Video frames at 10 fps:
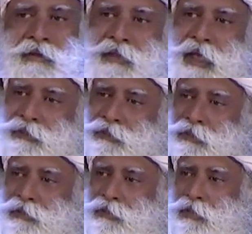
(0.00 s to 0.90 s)
That
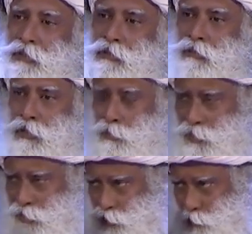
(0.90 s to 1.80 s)
your
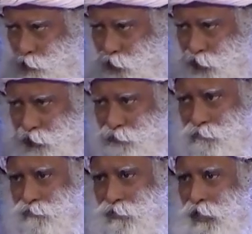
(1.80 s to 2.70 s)
ability to
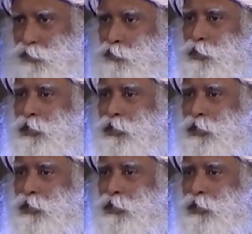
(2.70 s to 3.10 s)
perceive has to be